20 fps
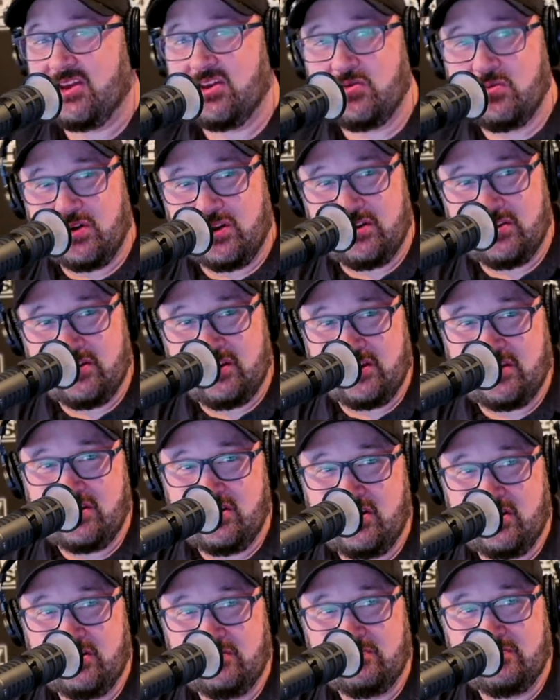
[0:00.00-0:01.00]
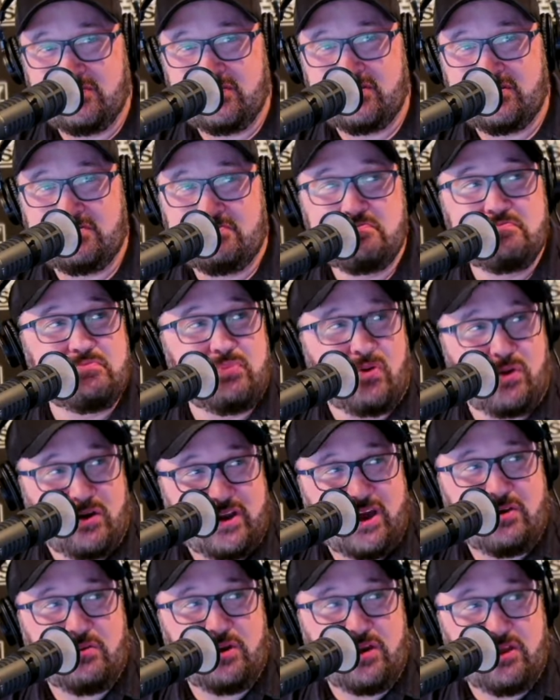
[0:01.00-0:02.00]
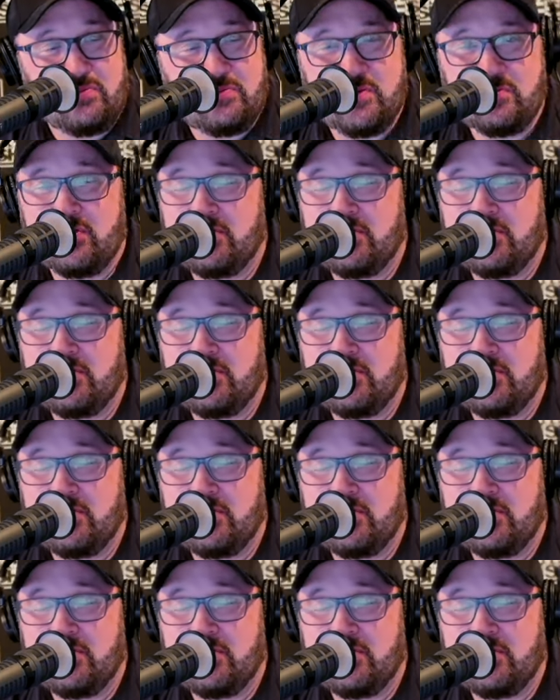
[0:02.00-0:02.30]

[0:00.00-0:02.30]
you want to like you know okay. point out what other people